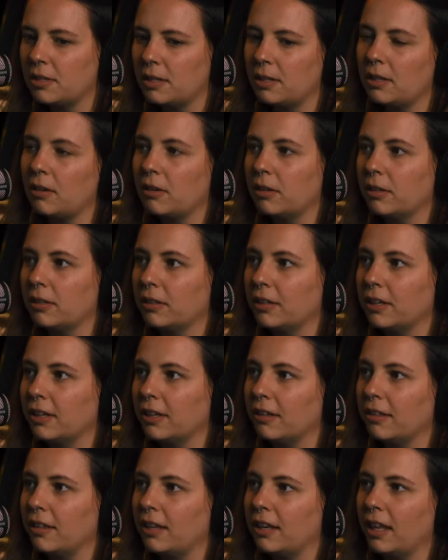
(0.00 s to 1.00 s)
a little
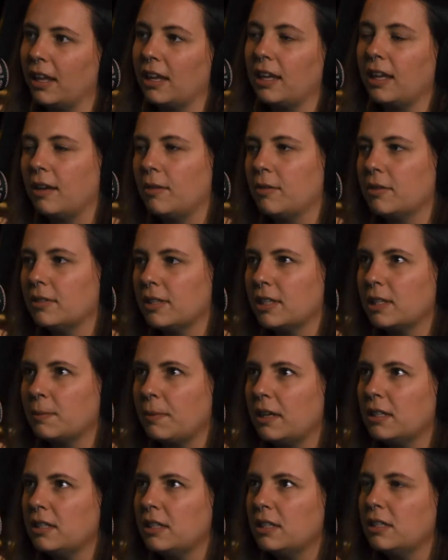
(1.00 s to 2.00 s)
earlier than he was
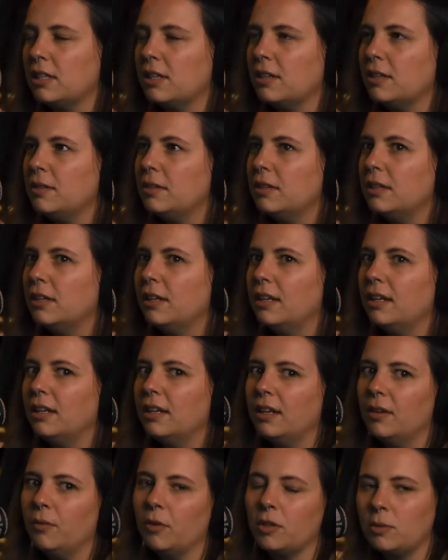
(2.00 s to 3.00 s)
expecting to,
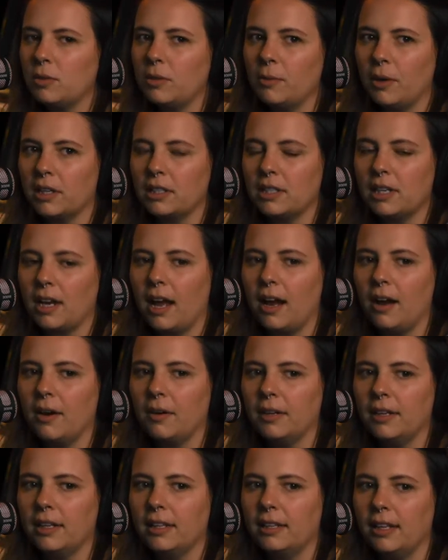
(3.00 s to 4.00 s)
which we worked it
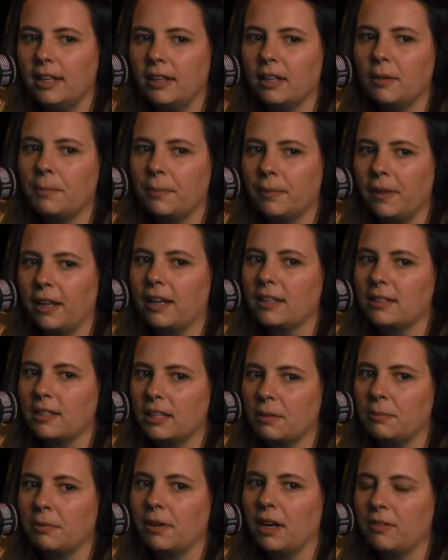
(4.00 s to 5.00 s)
out. And then like I
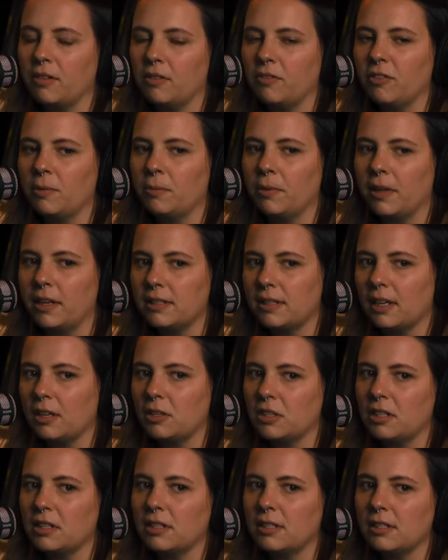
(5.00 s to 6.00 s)
said, the private free play
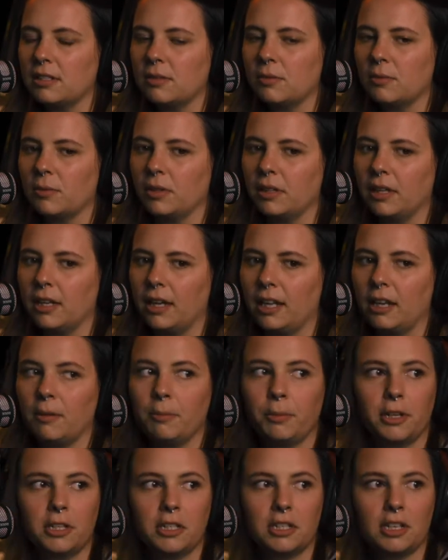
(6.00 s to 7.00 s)
sessions really kind of
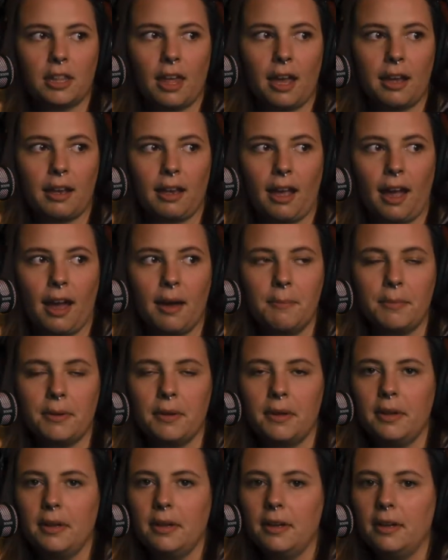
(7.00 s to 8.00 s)
bridged that gap.
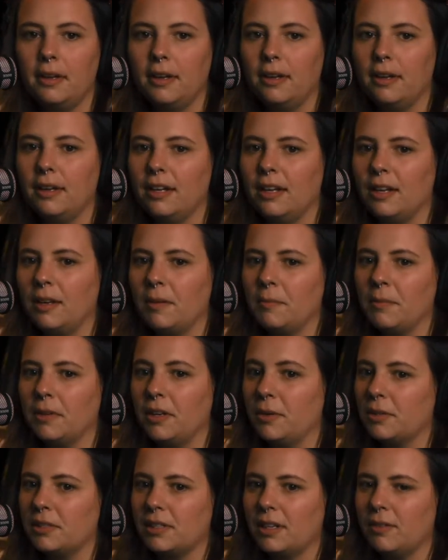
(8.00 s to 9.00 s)
But
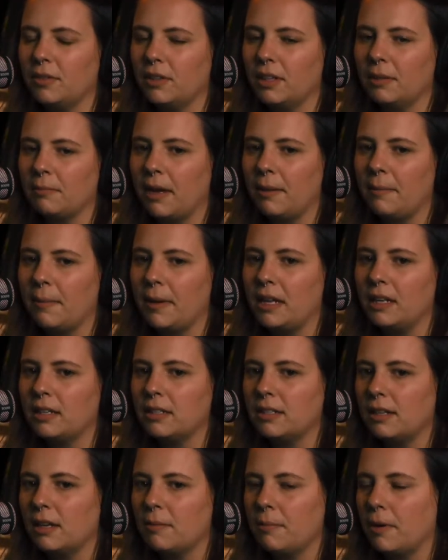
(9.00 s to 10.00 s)
it was never in my
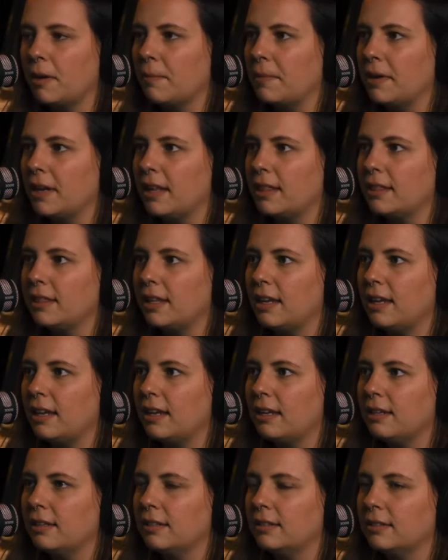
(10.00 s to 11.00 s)
mind a permanent
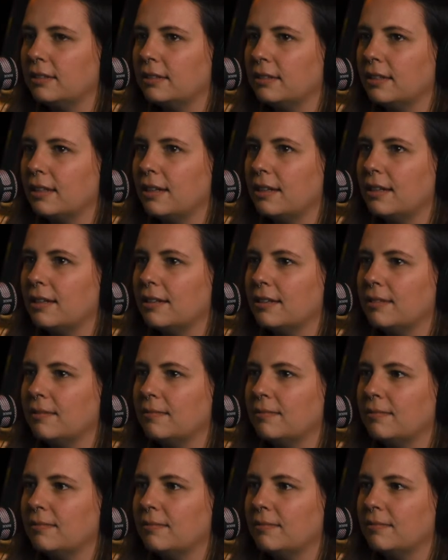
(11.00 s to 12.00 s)
thing.
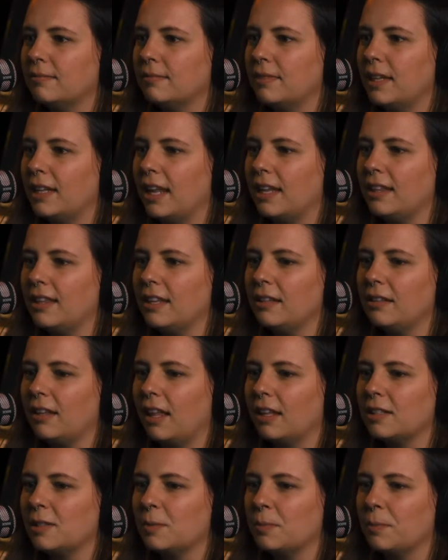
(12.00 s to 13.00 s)
And I think
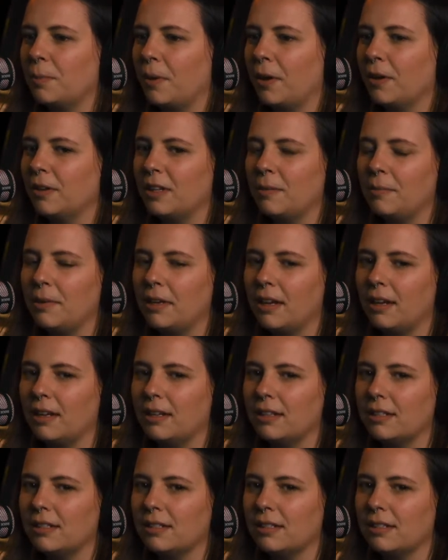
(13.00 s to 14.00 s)
that's partly
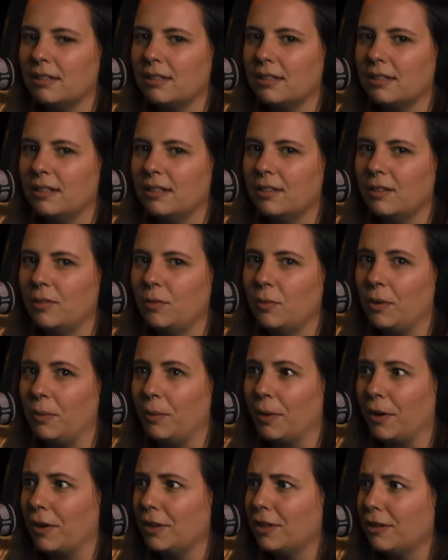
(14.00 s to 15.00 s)
because we
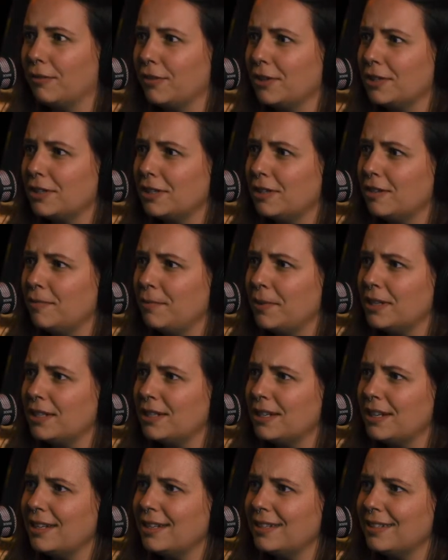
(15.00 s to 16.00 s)
were in the first year of
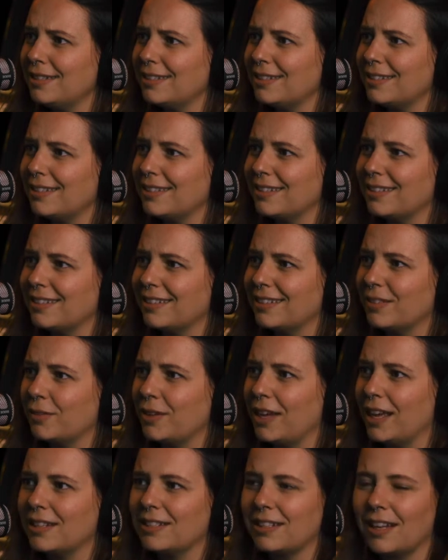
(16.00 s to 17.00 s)
business. Yeah.
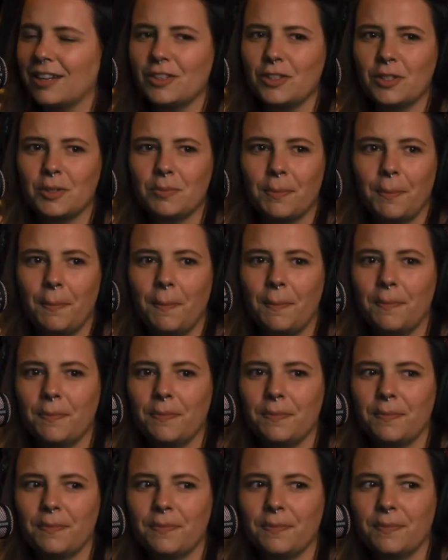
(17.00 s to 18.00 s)
We had such,
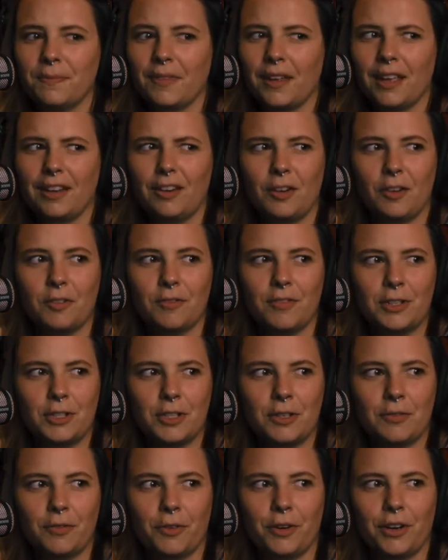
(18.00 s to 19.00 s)

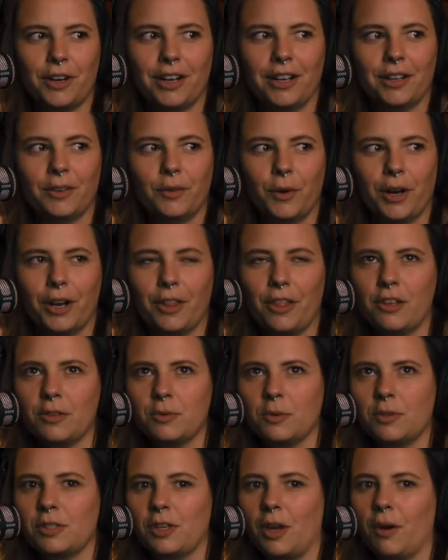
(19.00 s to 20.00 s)
vision for where
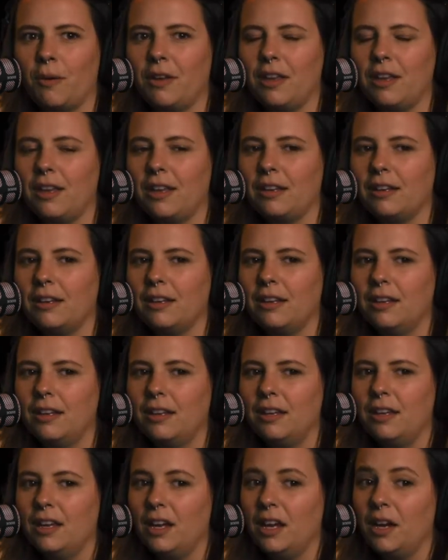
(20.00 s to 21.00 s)
this was going, and
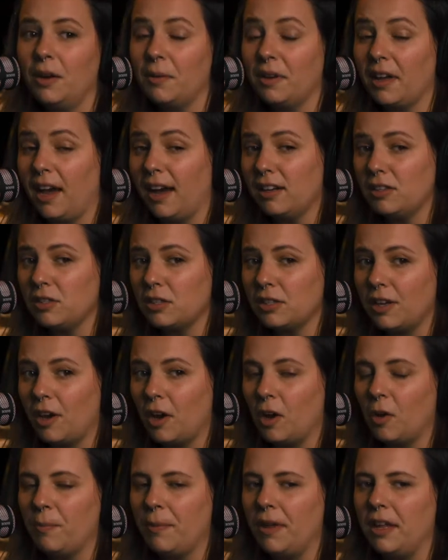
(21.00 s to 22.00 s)
we actually
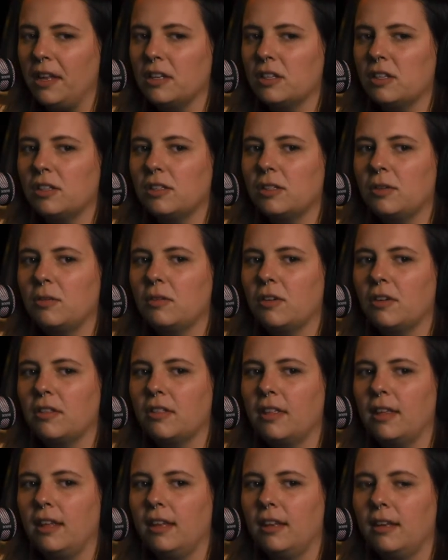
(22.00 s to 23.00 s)
opened sooner
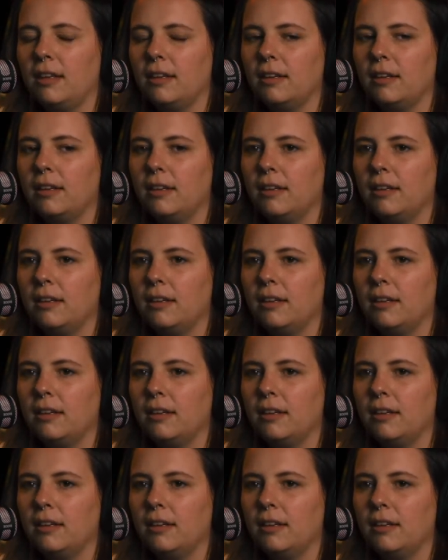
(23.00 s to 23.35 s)
than